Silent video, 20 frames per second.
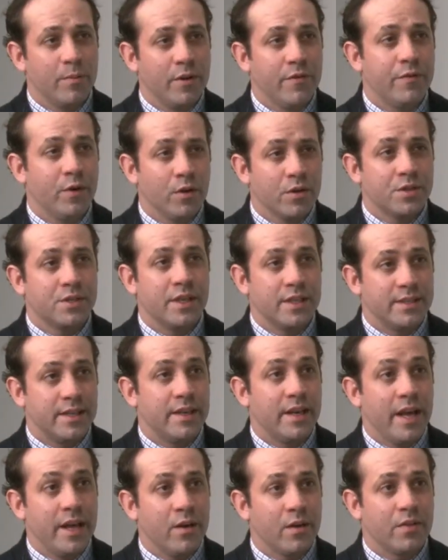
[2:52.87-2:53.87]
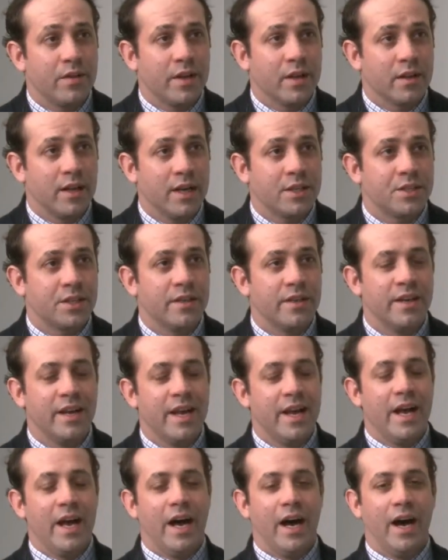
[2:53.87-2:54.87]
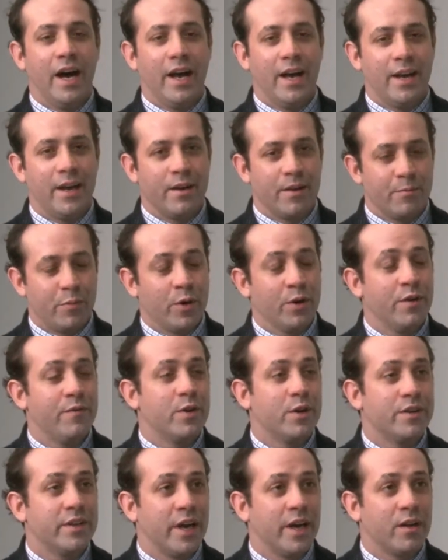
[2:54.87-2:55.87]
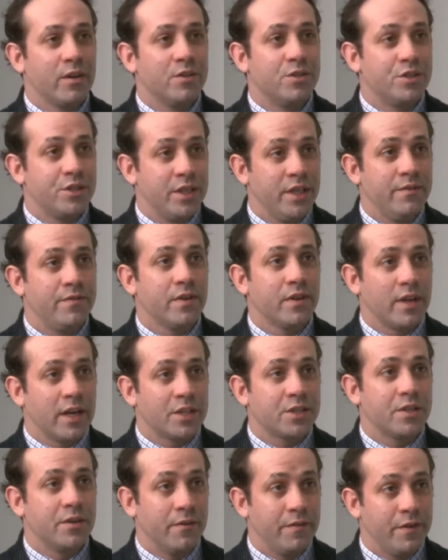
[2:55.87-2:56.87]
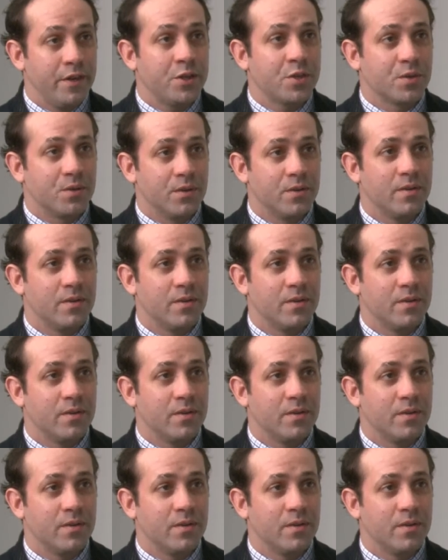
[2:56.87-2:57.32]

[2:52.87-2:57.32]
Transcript: be focusing today on the election, and part of your title is Chief Election Official.